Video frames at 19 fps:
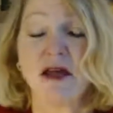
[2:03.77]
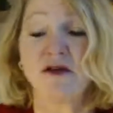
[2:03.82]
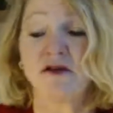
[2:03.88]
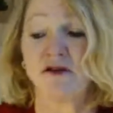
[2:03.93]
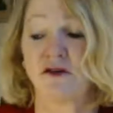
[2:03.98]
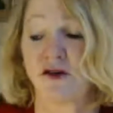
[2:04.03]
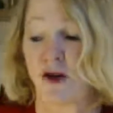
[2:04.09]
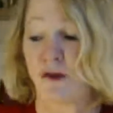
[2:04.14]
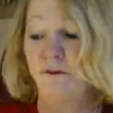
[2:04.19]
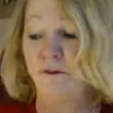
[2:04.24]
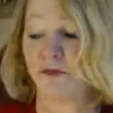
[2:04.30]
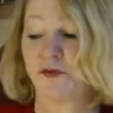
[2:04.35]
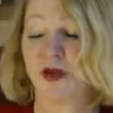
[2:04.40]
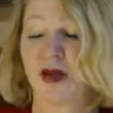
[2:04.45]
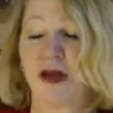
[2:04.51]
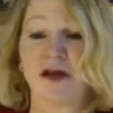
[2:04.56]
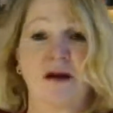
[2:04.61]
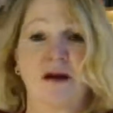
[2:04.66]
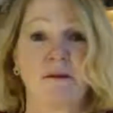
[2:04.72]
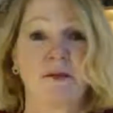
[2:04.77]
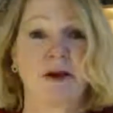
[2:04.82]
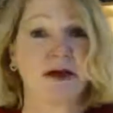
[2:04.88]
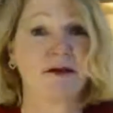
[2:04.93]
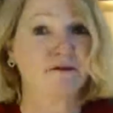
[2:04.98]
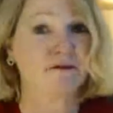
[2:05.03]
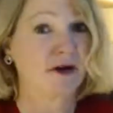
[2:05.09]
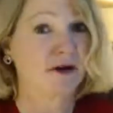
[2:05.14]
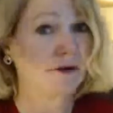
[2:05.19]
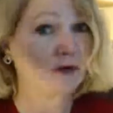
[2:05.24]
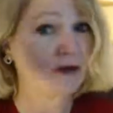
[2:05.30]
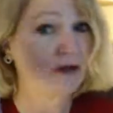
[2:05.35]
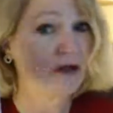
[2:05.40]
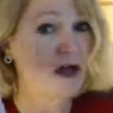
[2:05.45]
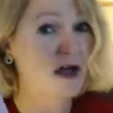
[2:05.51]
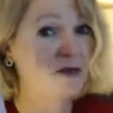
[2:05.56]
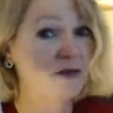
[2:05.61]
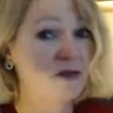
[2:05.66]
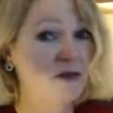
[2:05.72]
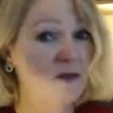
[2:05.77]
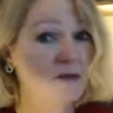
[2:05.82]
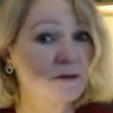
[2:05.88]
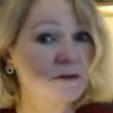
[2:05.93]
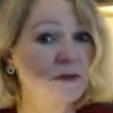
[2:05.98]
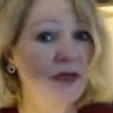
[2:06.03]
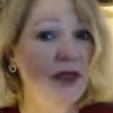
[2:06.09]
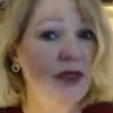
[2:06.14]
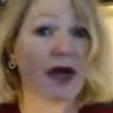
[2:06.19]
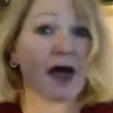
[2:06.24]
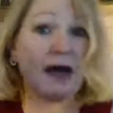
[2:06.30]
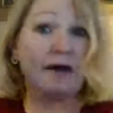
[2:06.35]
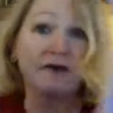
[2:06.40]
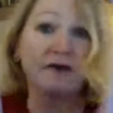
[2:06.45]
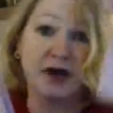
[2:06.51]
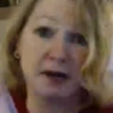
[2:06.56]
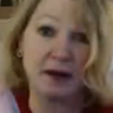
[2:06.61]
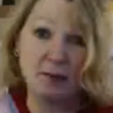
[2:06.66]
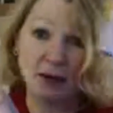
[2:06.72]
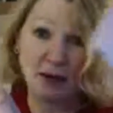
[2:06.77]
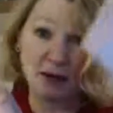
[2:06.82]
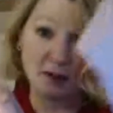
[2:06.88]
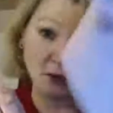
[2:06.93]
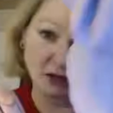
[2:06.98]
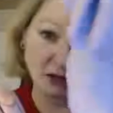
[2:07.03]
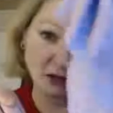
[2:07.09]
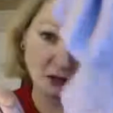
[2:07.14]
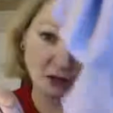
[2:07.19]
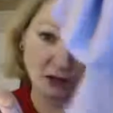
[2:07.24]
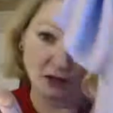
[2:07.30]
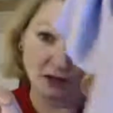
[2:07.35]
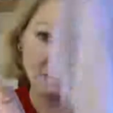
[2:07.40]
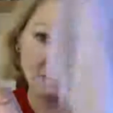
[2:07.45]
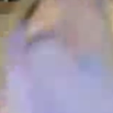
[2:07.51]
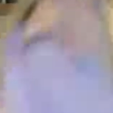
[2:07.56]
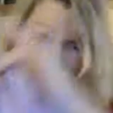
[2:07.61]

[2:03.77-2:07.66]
So I got my Envirocloth. I've got my window cloth.